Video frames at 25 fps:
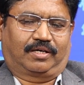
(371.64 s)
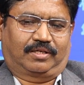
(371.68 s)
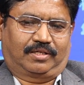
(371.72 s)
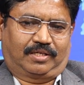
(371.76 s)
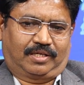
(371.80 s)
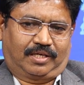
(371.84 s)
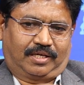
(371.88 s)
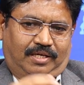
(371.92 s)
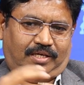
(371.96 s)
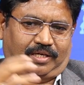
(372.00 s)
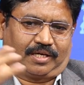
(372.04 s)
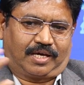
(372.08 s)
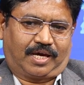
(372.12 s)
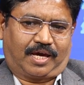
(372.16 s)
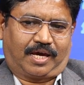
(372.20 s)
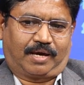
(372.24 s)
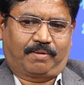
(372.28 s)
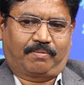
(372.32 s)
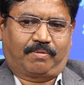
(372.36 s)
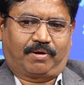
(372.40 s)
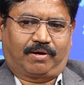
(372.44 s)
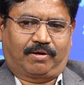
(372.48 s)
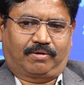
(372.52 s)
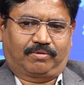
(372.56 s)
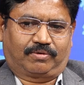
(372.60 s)
he
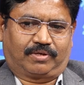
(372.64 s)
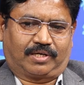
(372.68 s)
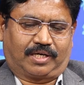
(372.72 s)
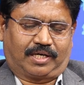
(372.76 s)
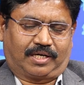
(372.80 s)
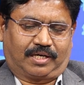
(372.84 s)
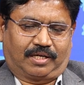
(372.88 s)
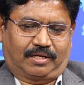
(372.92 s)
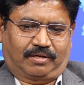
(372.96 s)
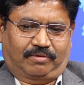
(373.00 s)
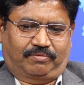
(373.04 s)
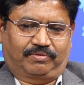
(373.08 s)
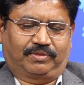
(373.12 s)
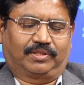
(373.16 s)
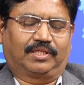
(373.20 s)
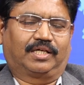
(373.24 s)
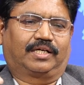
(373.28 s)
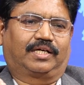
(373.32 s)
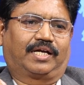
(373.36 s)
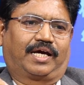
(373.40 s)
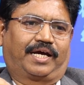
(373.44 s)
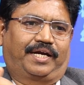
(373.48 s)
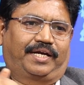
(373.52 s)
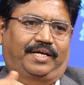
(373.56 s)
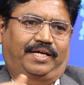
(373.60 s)
came out and with
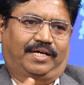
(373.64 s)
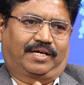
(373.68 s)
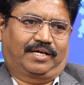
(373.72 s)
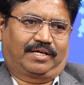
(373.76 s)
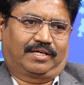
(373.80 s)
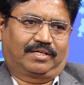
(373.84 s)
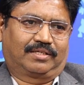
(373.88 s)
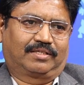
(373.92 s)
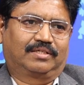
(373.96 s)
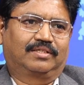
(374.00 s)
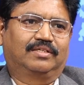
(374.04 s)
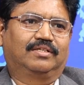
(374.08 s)
that idea,